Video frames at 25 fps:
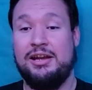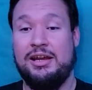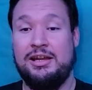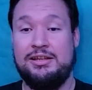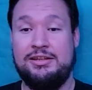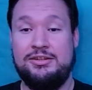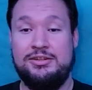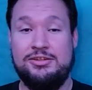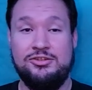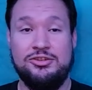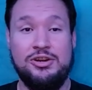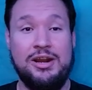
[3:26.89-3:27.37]
I
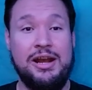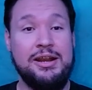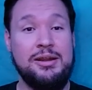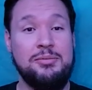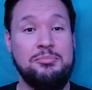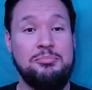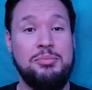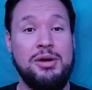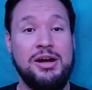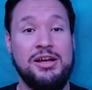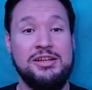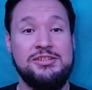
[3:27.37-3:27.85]
tried a
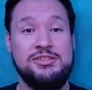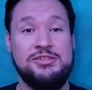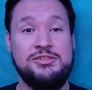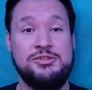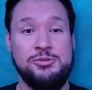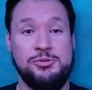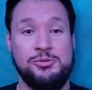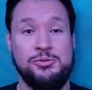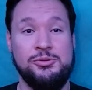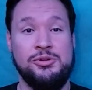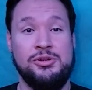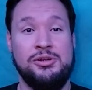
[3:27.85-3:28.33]
bus
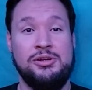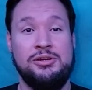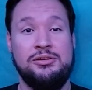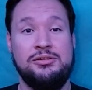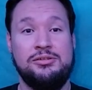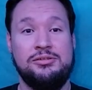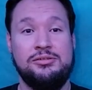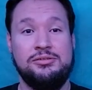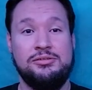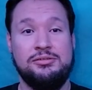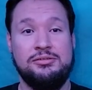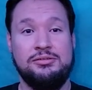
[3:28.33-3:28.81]
tour,
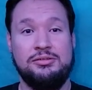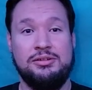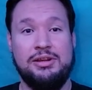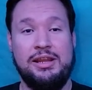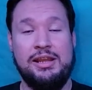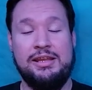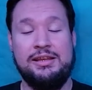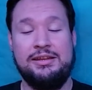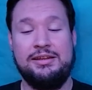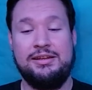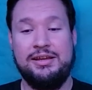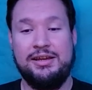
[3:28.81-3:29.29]

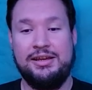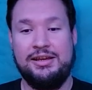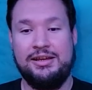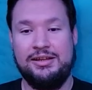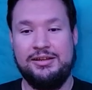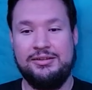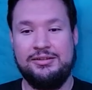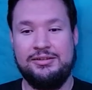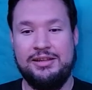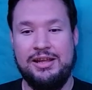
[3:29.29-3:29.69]
and I